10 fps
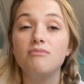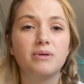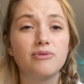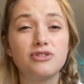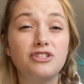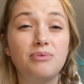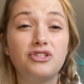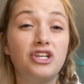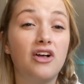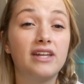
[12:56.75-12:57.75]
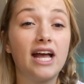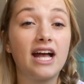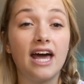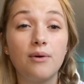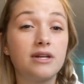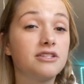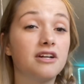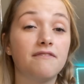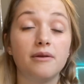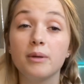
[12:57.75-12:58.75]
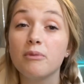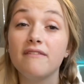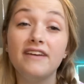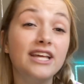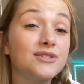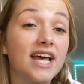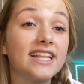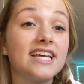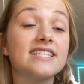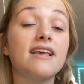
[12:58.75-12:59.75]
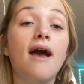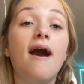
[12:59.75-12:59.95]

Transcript: but it was super chill, and I kind of want to start filming more videos like this.